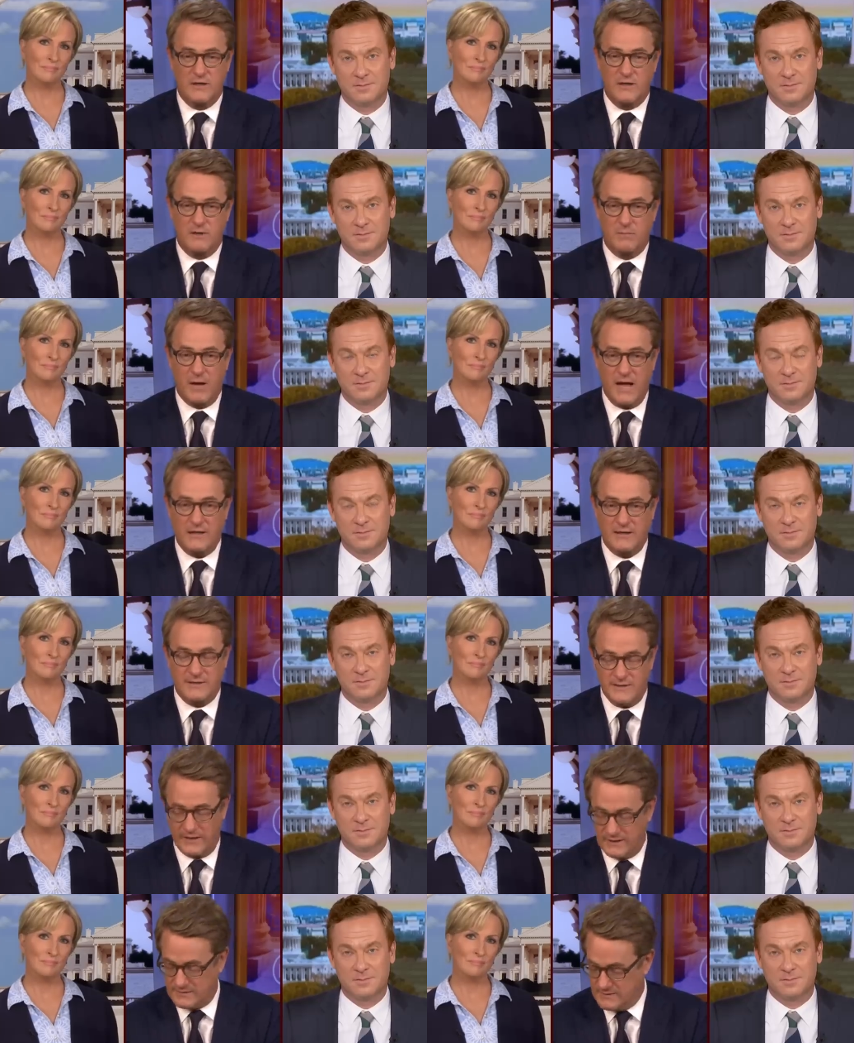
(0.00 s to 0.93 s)

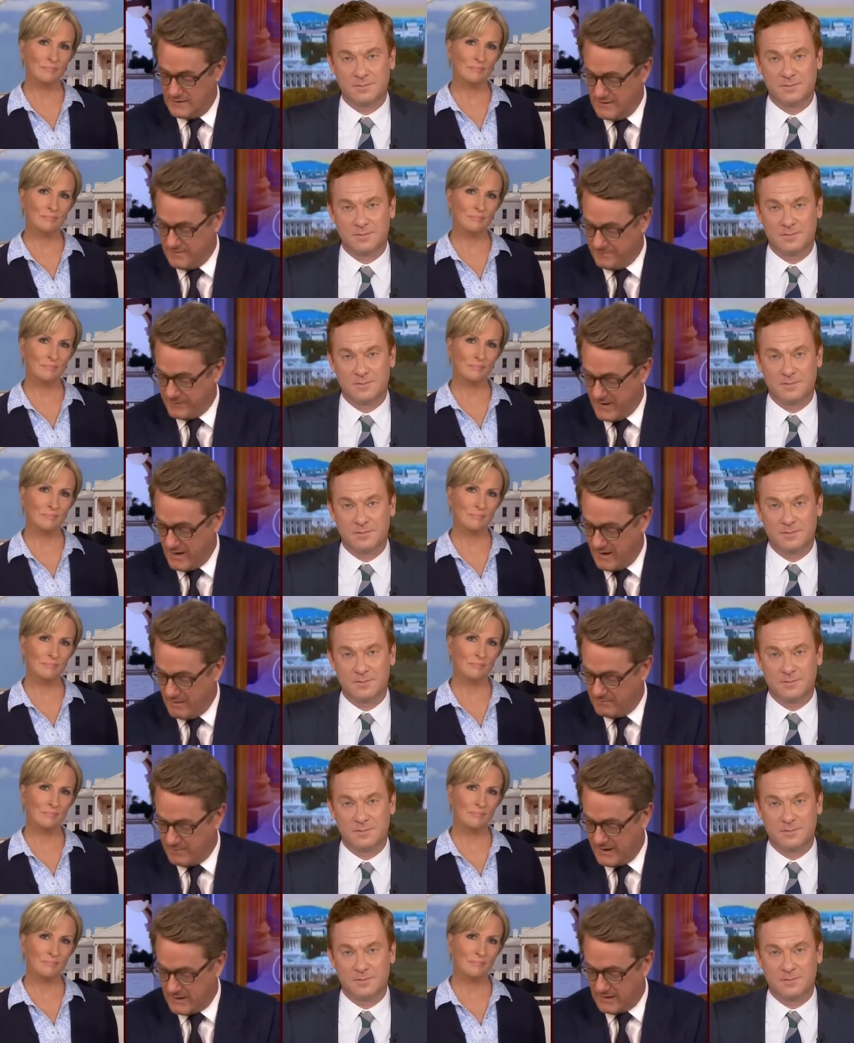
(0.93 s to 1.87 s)
Speaker 1: politics.
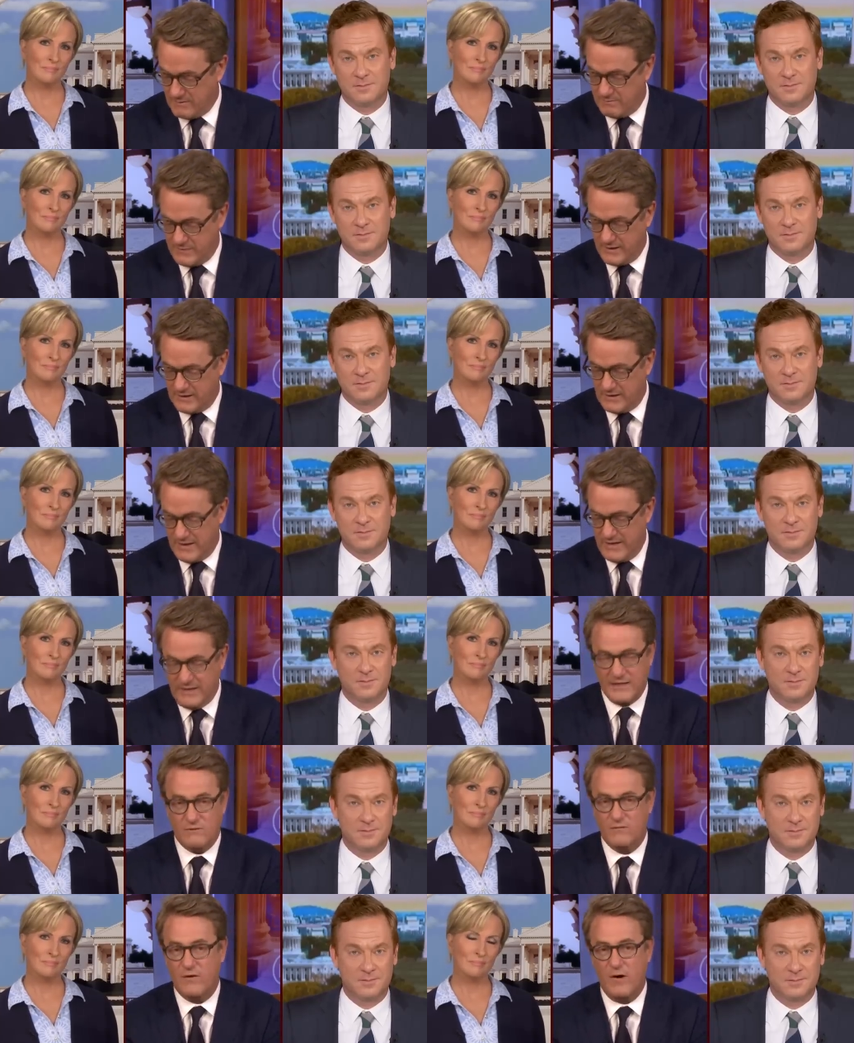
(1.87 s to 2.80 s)
But he
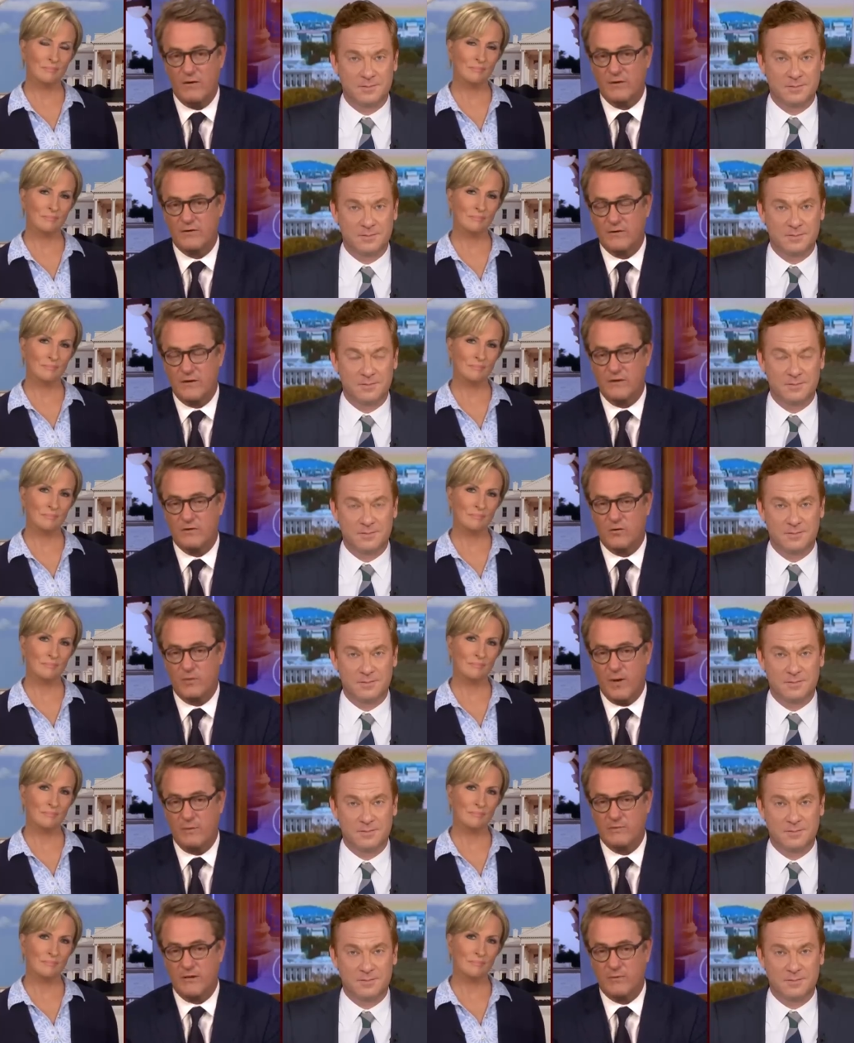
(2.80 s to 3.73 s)
didn't vote in the
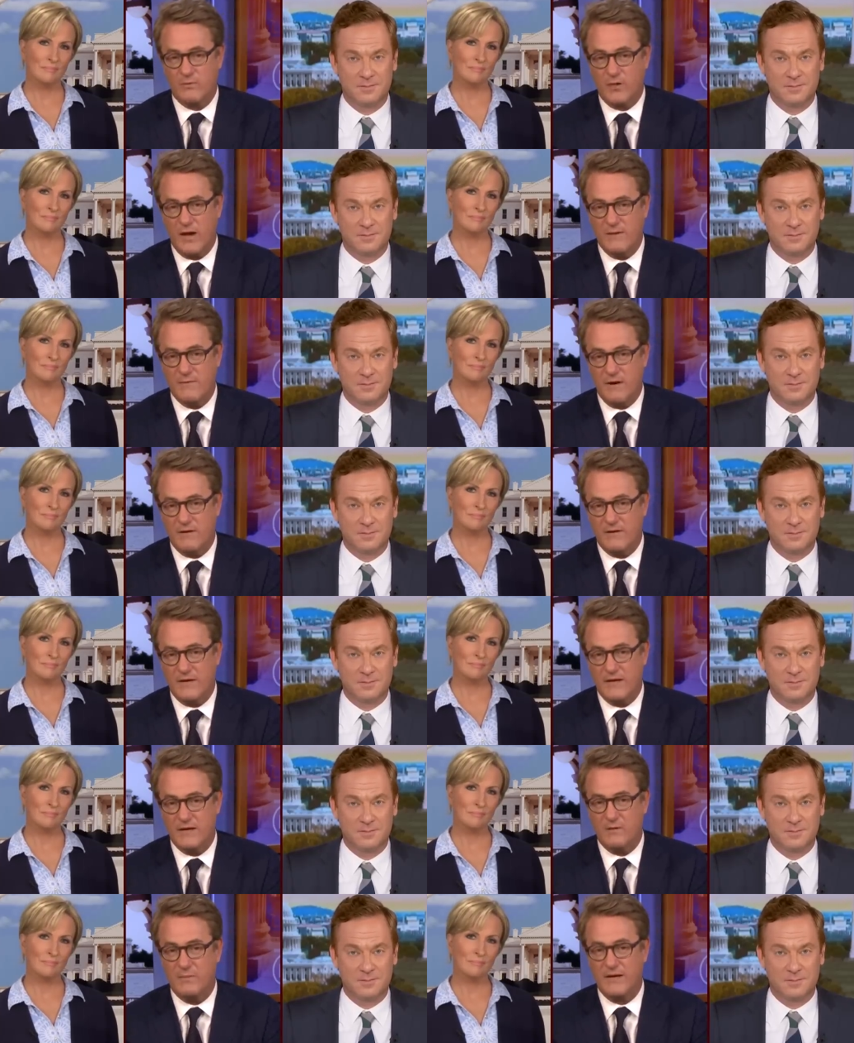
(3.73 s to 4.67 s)
Republican primary that
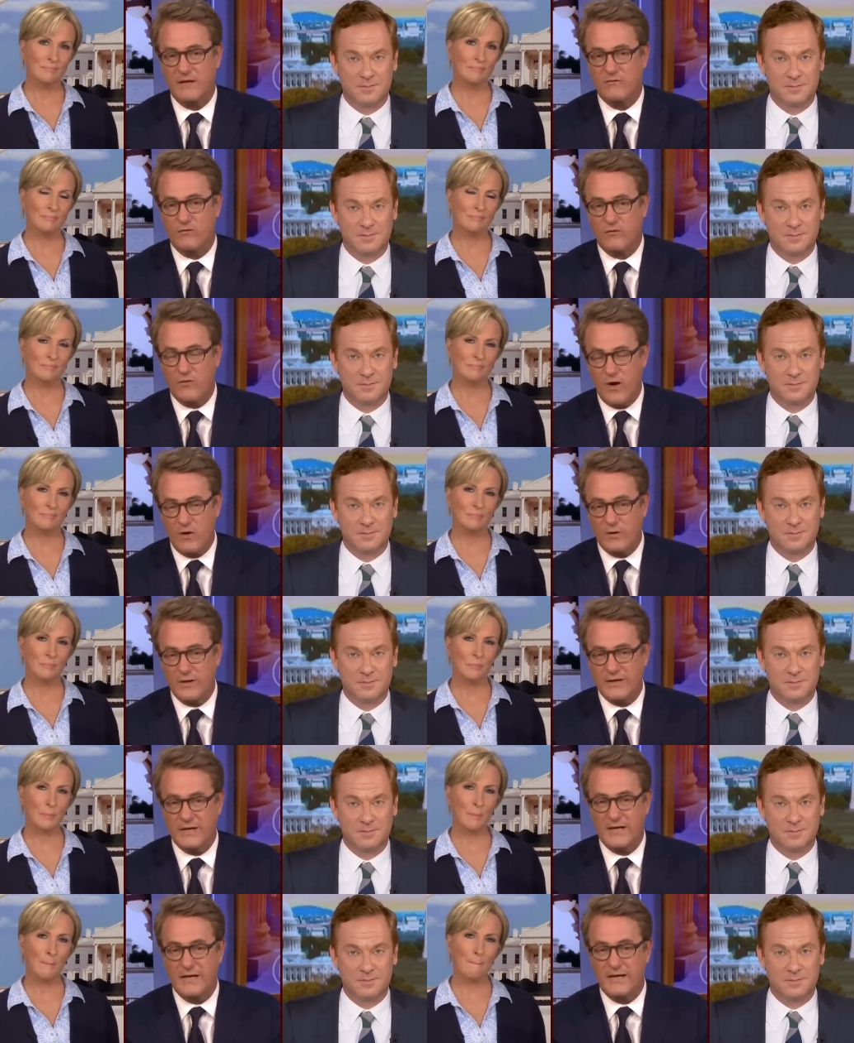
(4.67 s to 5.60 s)
year, but he
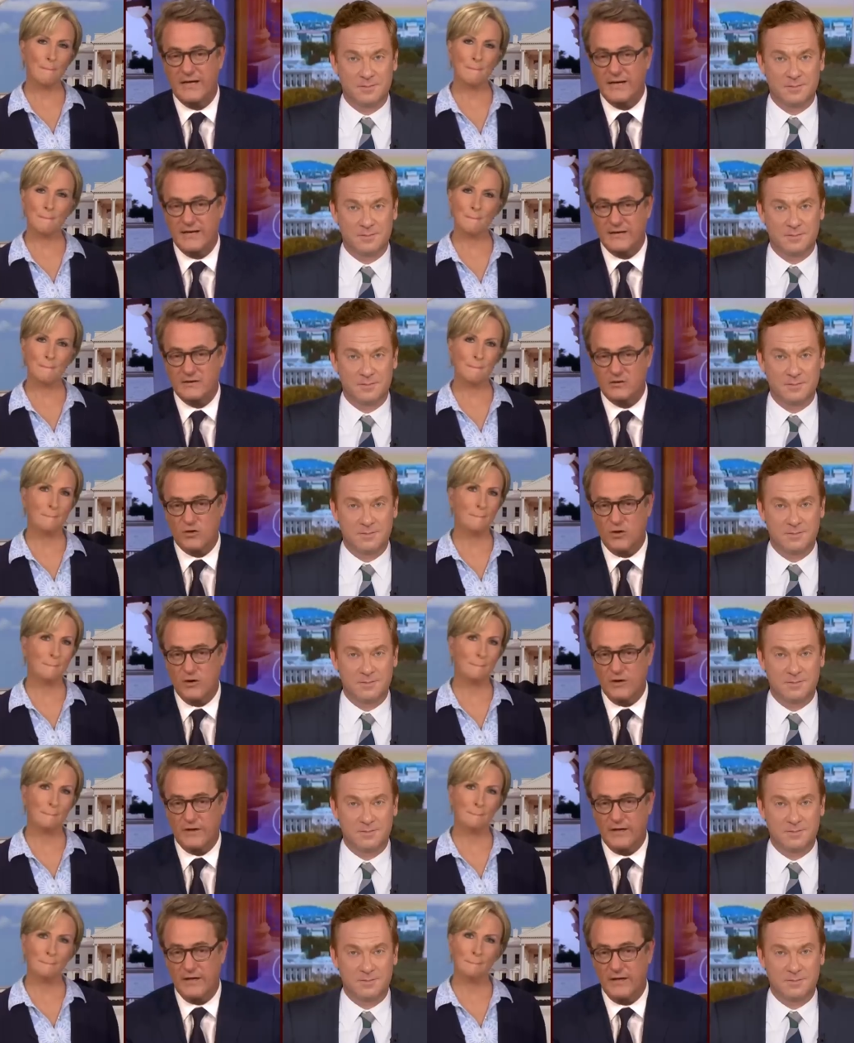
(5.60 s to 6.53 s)
voted in
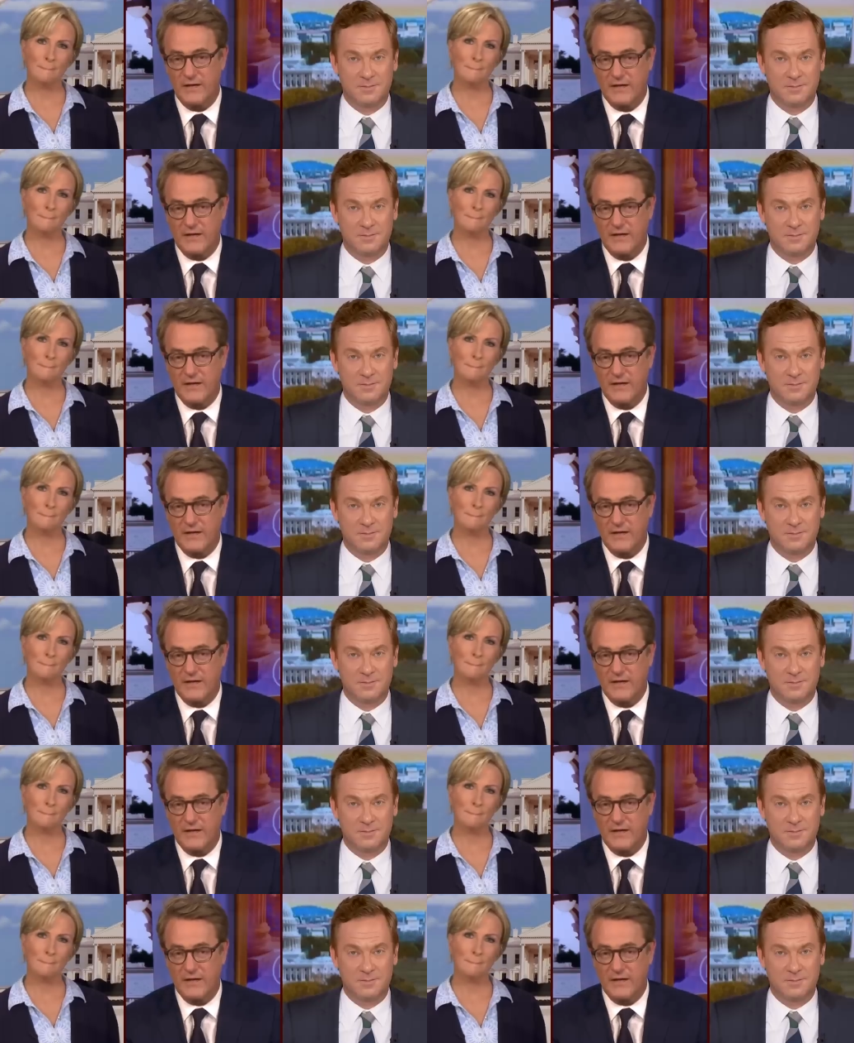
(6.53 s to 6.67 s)
Turkey.